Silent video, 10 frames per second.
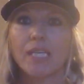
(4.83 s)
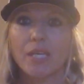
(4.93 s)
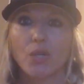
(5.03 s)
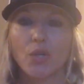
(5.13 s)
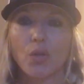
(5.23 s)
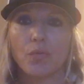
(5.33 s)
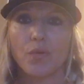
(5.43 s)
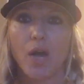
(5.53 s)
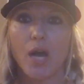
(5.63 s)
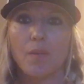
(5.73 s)
heal
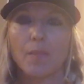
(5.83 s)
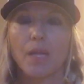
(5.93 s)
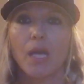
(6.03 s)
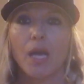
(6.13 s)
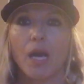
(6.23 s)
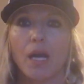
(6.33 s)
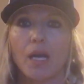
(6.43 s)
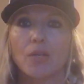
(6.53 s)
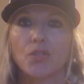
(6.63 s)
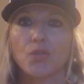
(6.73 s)
from
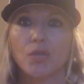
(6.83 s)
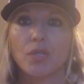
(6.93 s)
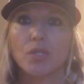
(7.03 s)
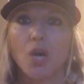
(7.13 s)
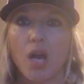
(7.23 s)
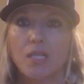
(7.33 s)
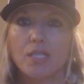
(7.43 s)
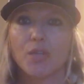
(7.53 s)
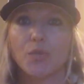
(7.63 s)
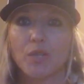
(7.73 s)

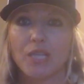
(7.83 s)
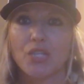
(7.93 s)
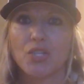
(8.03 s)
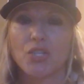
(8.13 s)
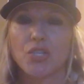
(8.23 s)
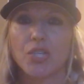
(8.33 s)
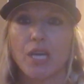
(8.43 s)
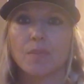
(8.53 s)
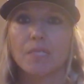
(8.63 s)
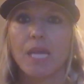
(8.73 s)
toxic
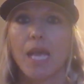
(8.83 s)
relationships.